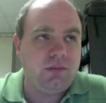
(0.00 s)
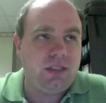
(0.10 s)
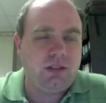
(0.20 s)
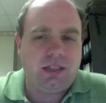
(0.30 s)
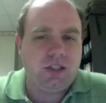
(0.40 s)

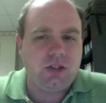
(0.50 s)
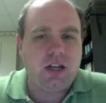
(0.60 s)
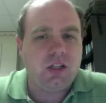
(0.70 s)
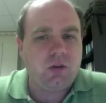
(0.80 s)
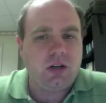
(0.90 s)
either late
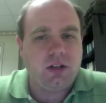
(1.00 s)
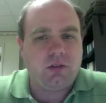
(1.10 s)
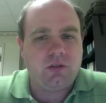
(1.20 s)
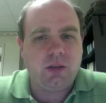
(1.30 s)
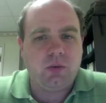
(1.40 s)
January or
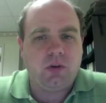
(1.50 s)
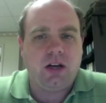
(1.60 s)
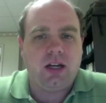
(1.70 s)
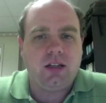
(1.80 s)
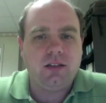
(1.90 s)

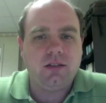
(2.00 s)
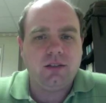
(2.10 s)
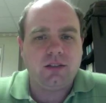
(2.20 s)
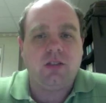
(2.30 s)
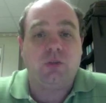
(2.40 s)
February
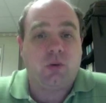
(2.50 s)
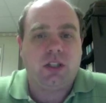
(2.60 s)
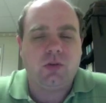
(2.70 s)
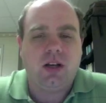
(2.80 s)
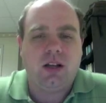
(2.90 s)
of
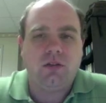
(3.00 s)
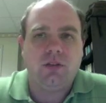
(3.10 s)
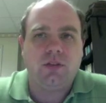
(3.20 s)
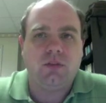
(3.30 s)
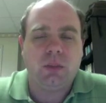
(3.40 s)
2012,
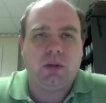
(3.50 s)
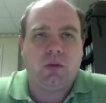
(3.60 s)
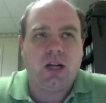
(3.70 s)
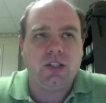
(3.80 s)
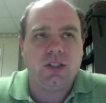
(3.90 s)
if people are
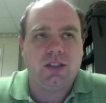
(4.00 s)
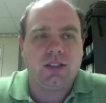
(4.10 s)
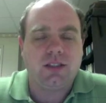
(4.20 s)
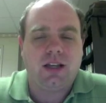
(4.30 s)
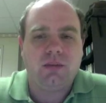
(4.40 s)
watching this
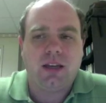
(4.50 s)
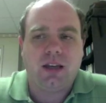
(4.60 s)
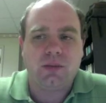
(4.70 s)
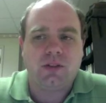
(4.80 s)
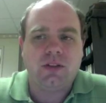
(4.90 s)
in a time
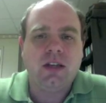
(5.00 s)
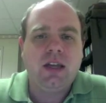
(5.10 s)
capsule,